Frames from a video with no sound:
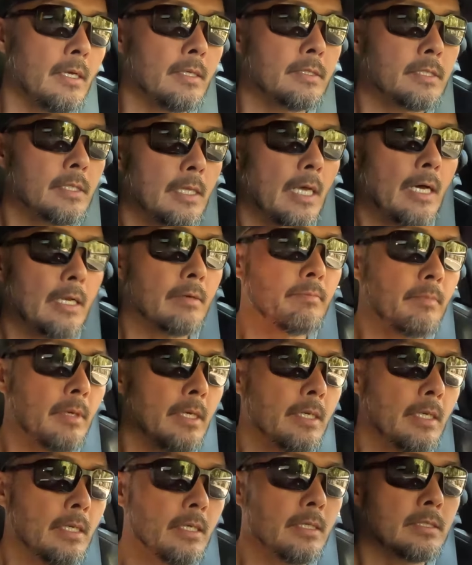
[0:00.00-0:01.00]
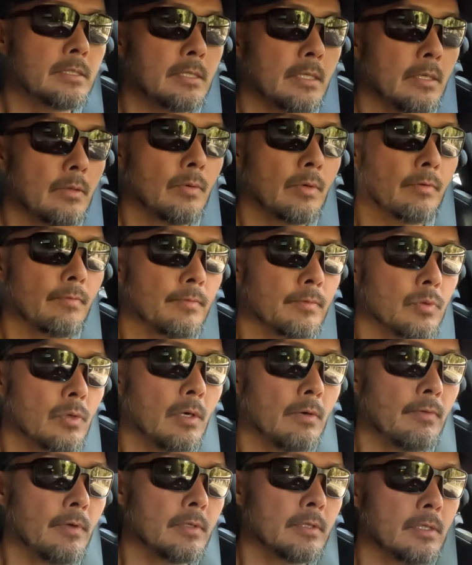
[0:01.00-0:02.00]
It's a lot of money. It's anywhere from
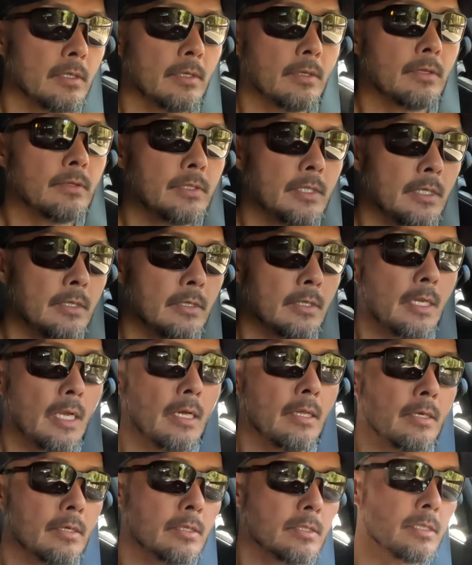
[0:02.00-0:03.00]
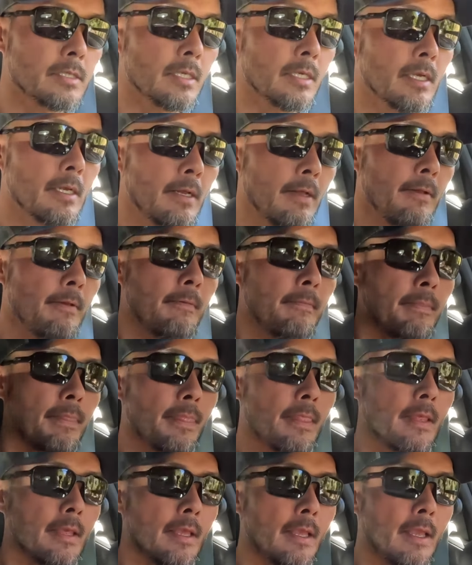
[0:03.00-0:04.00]
$1,200 to $1,500,
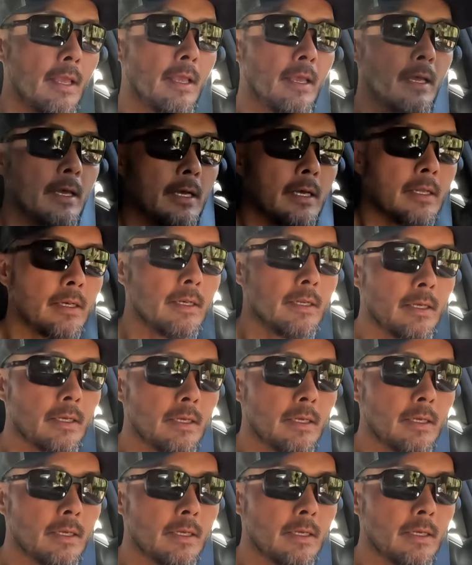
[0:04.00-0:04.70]
and